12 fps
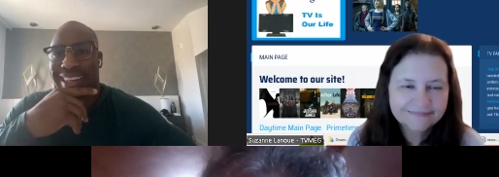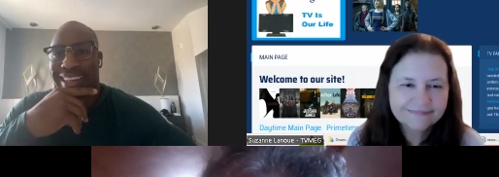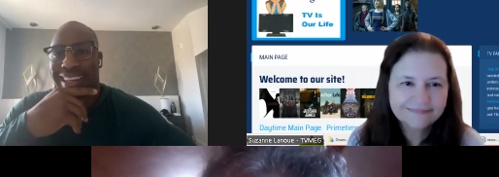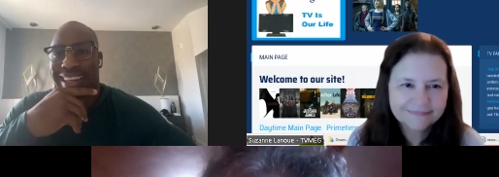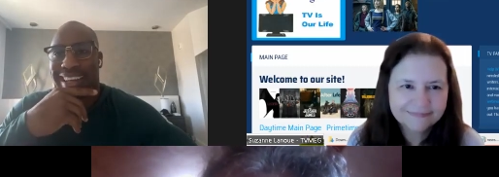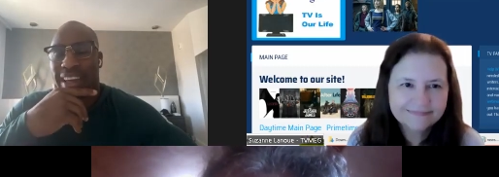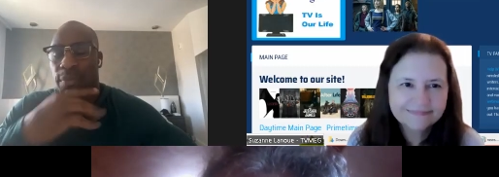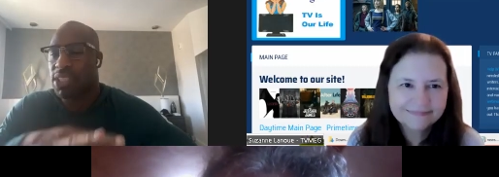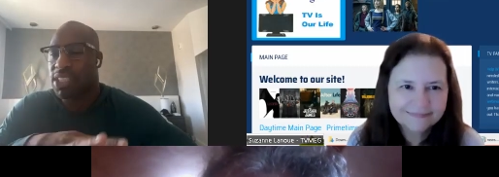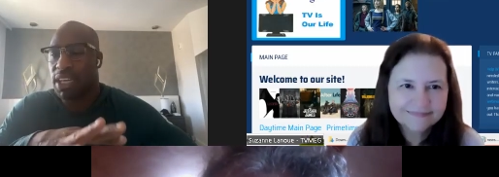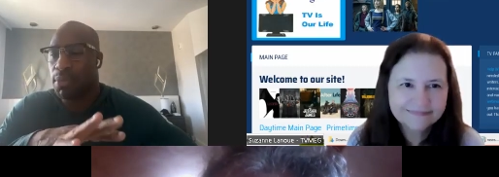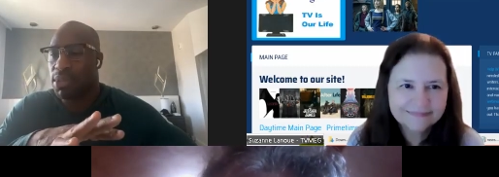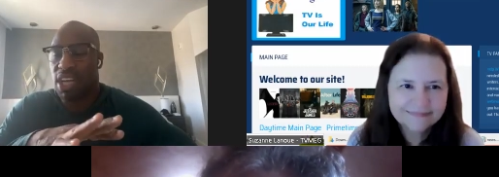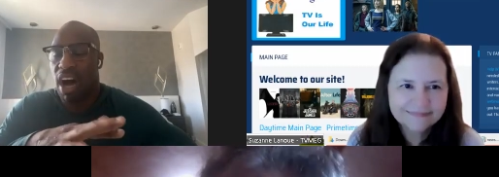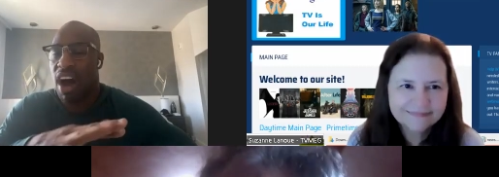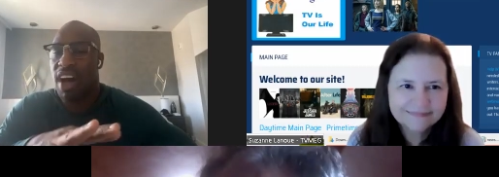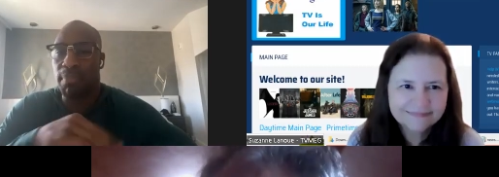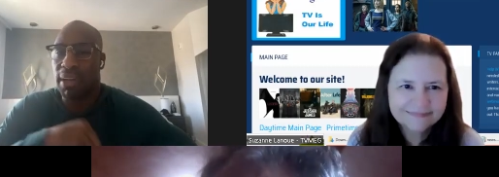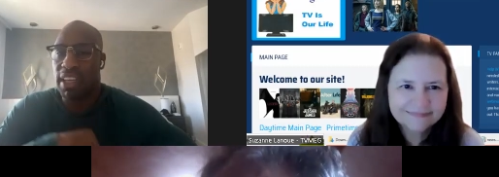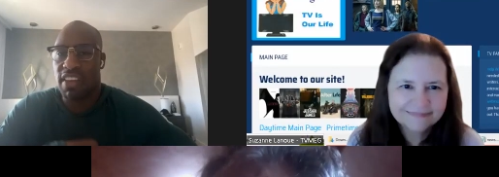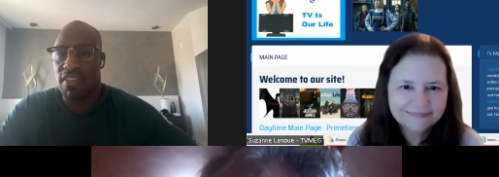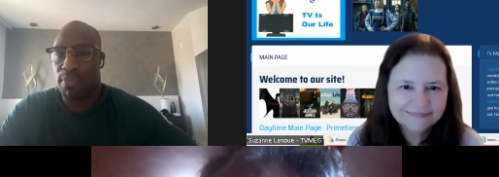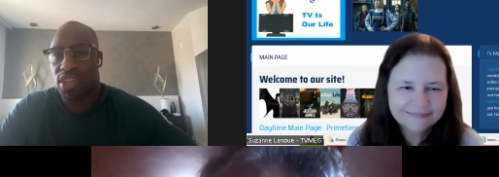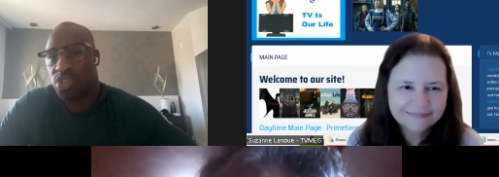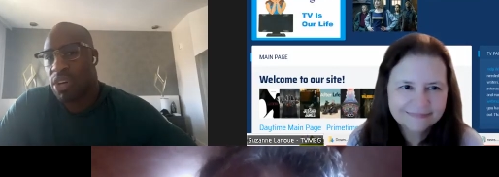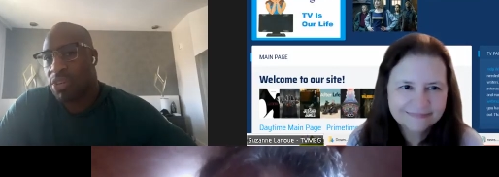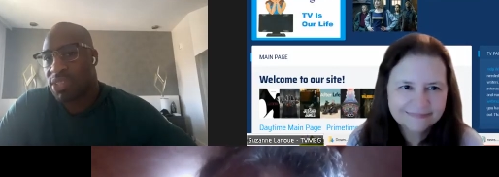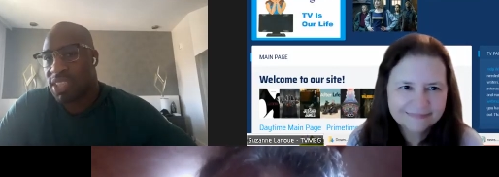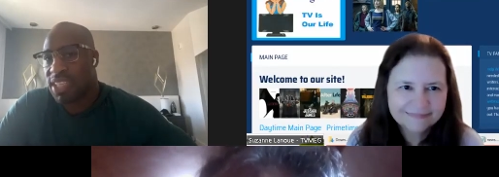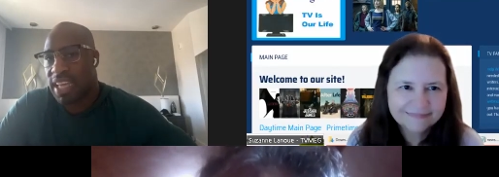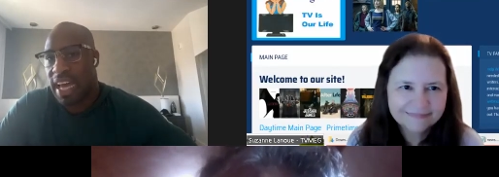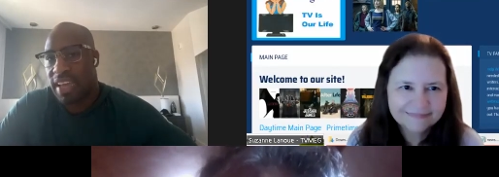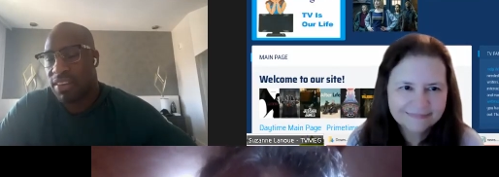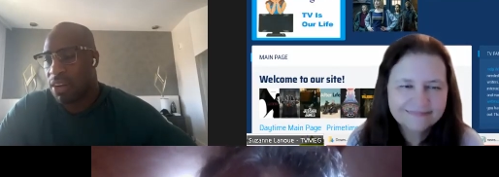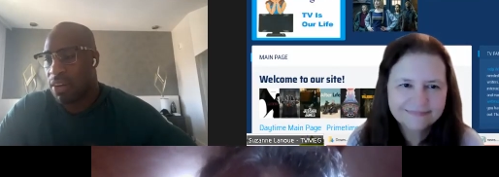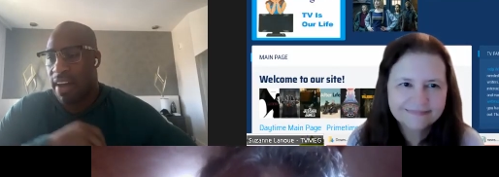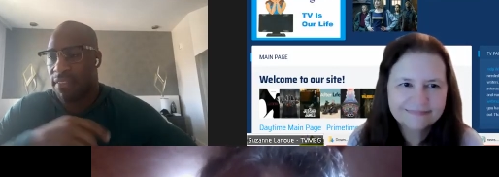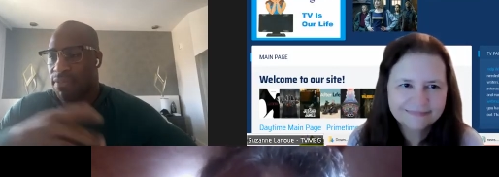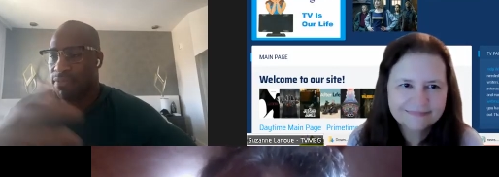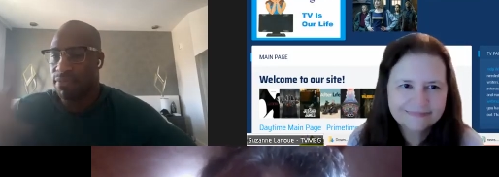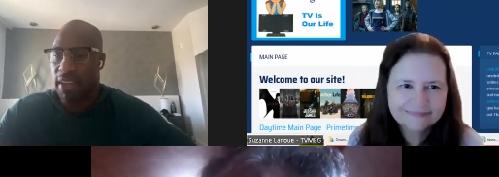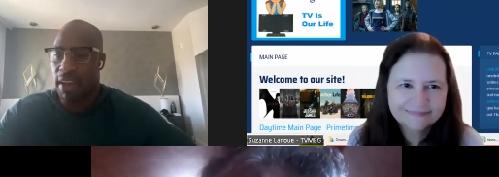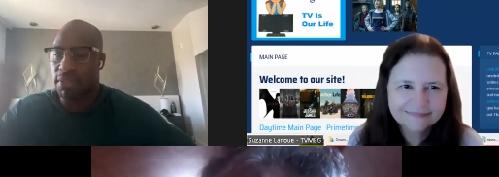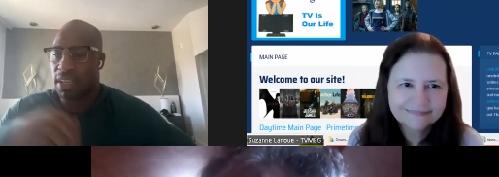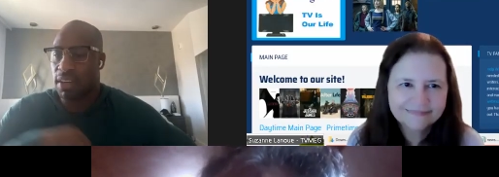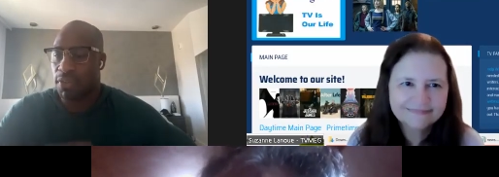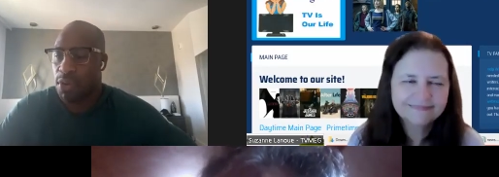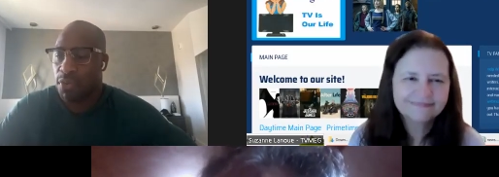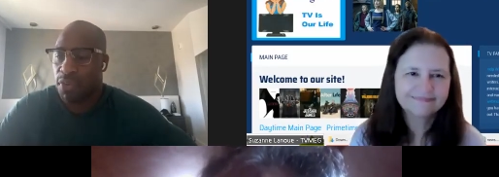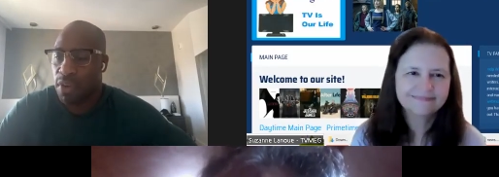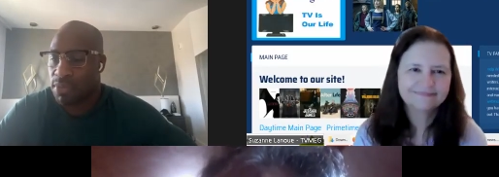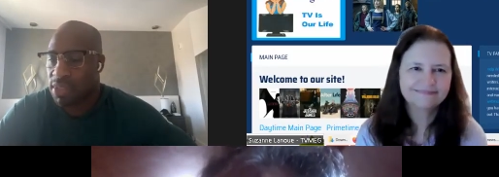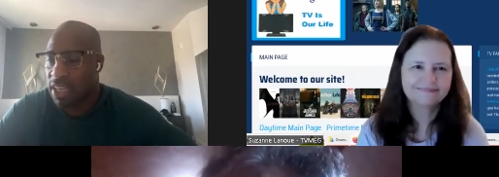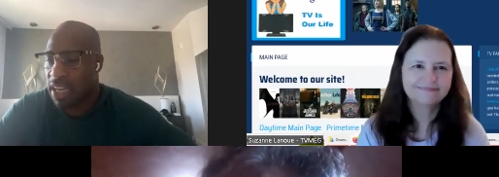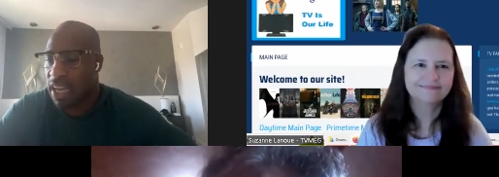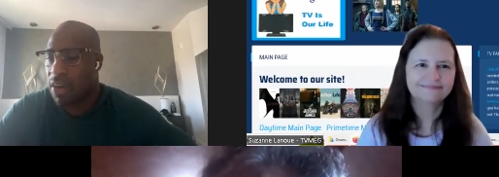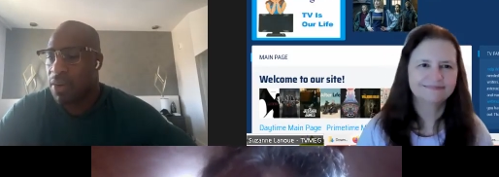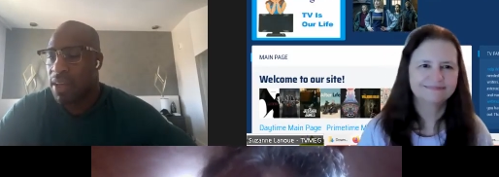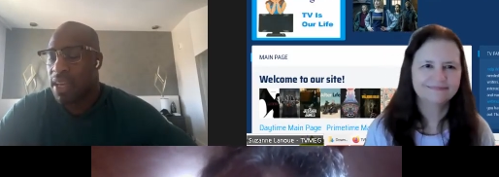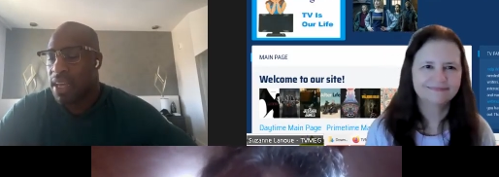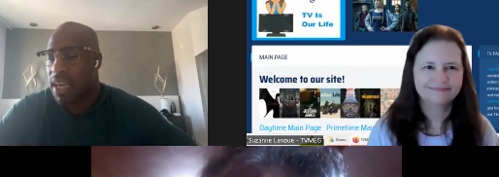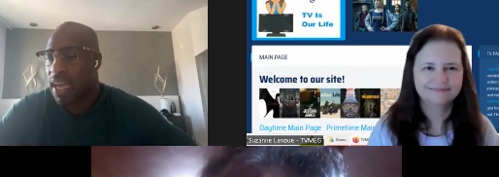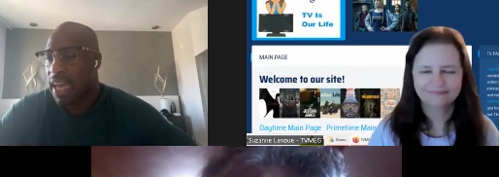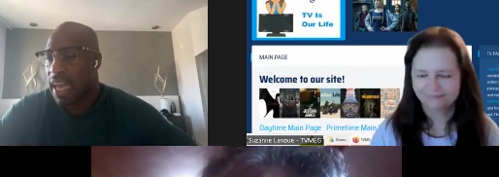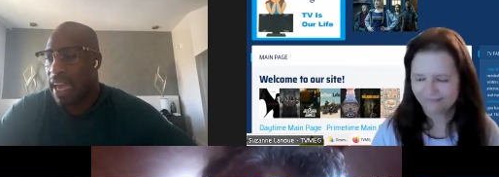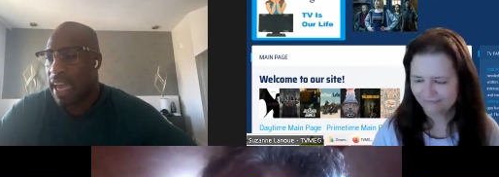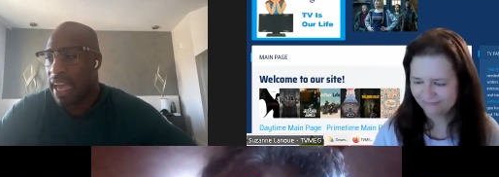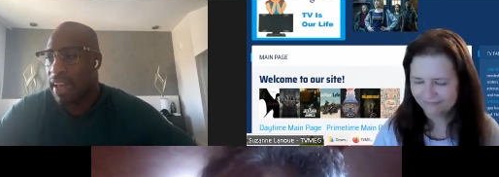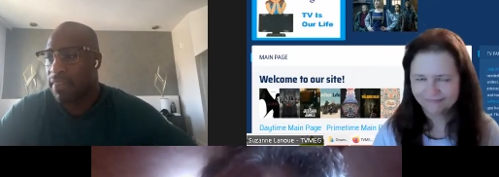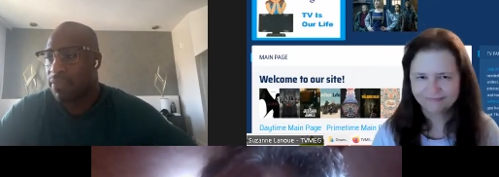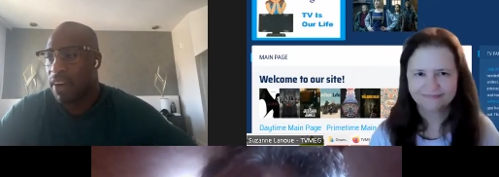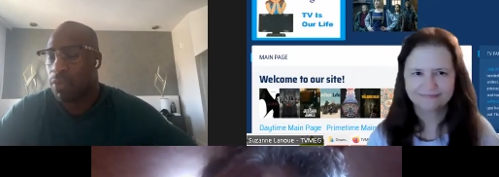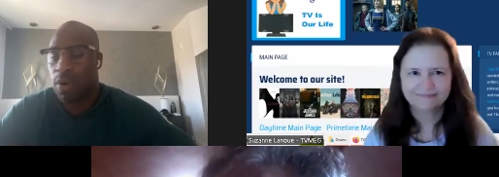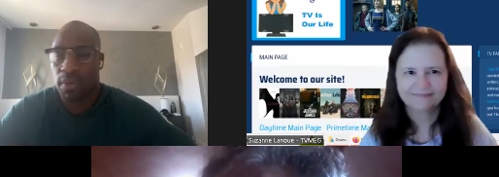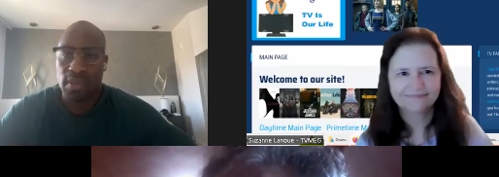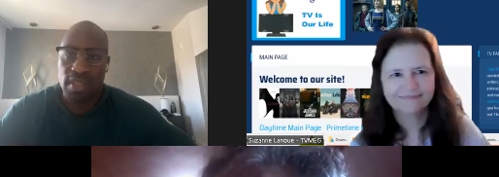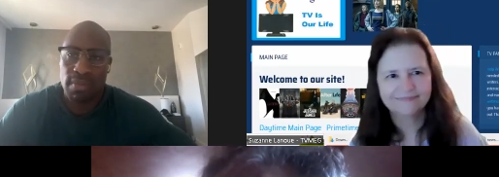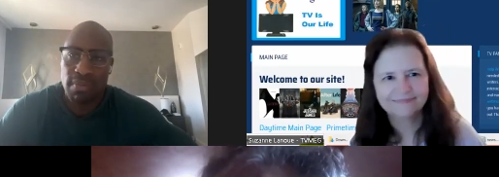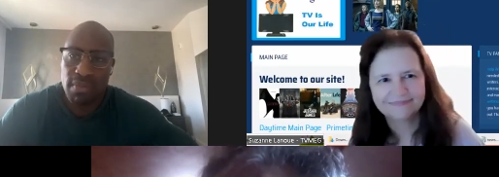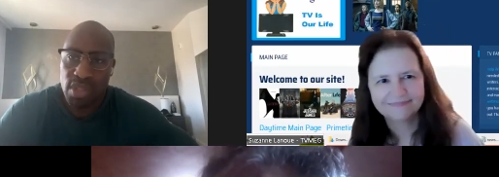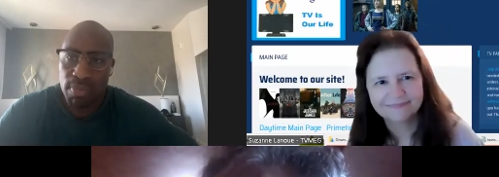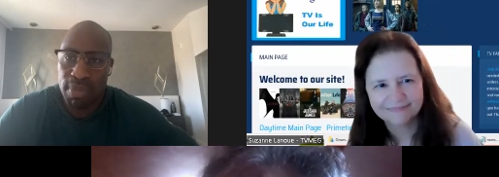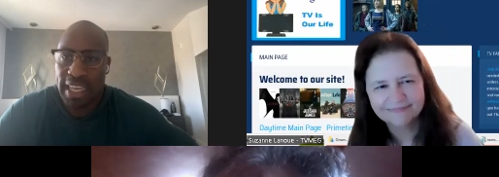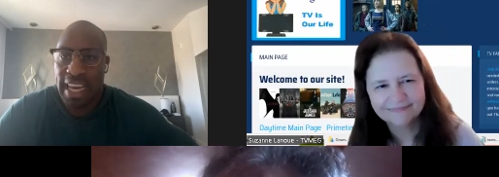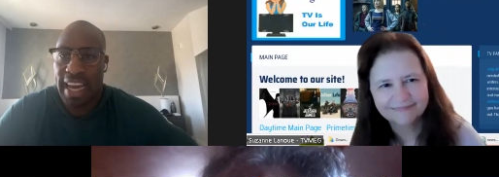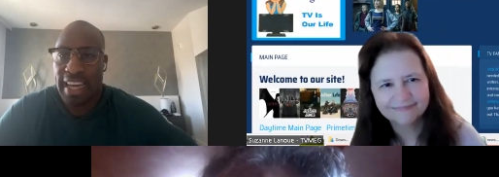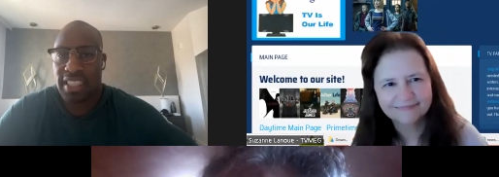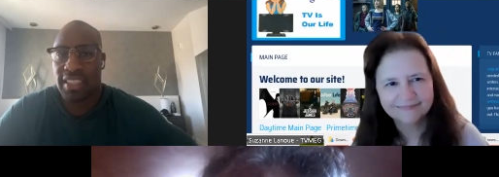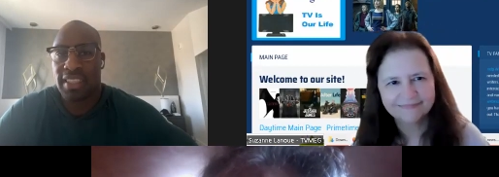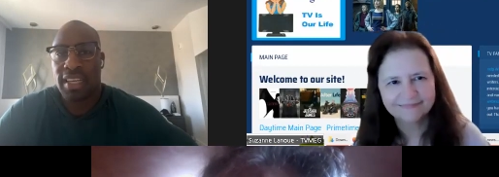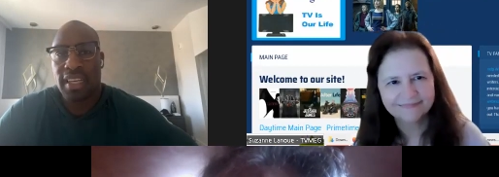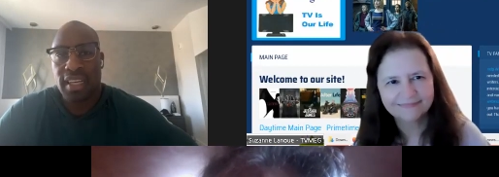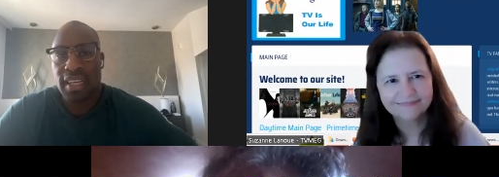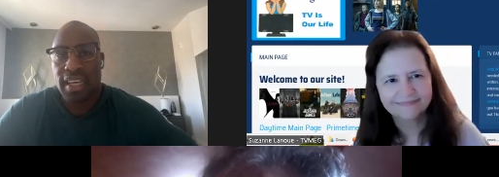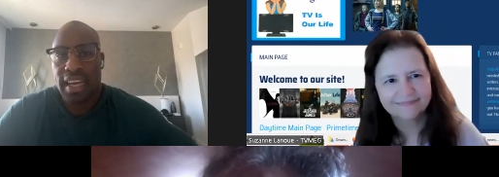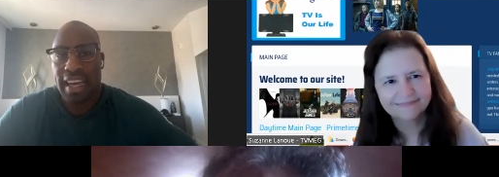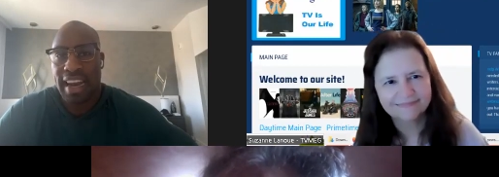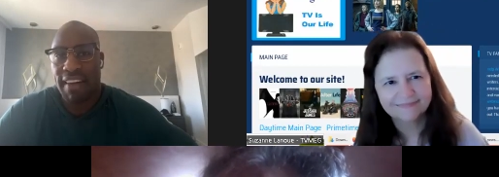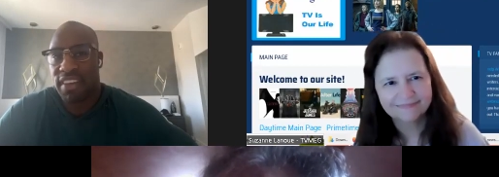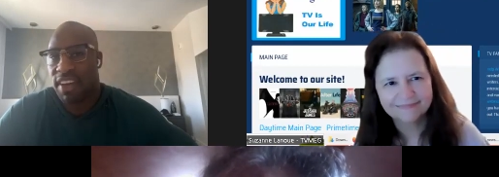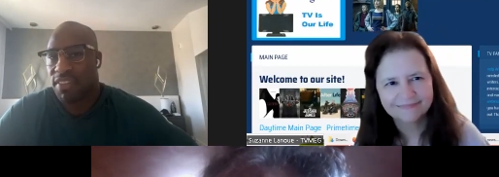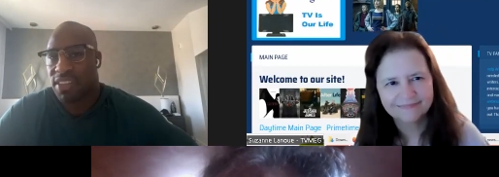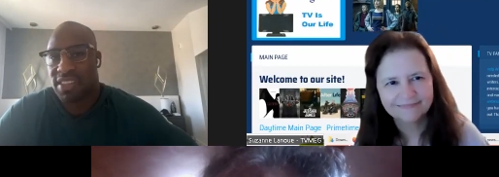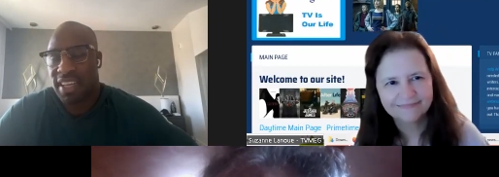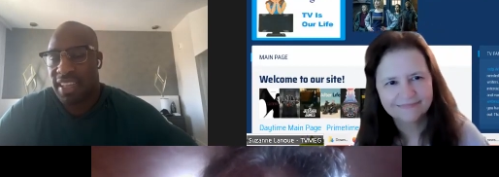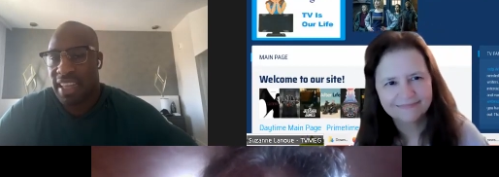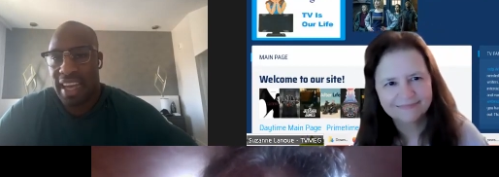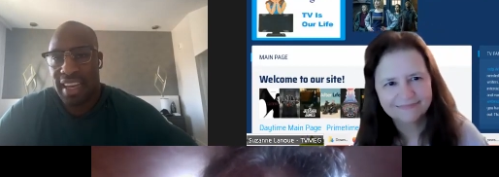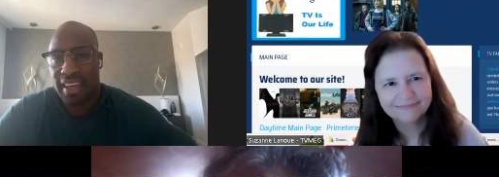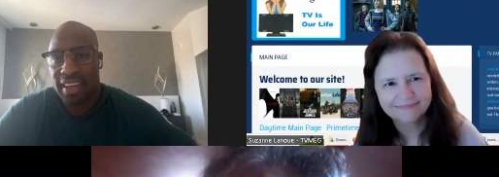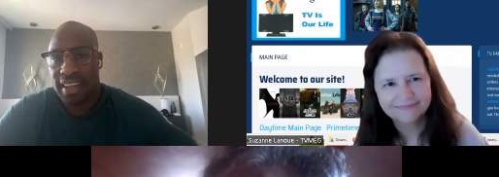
Speaker 1: Mm-hmm. It was it was unbelievable because you don't see that. You know, I've I've done a few films now and I've worked with some some big guys and and I've never seen that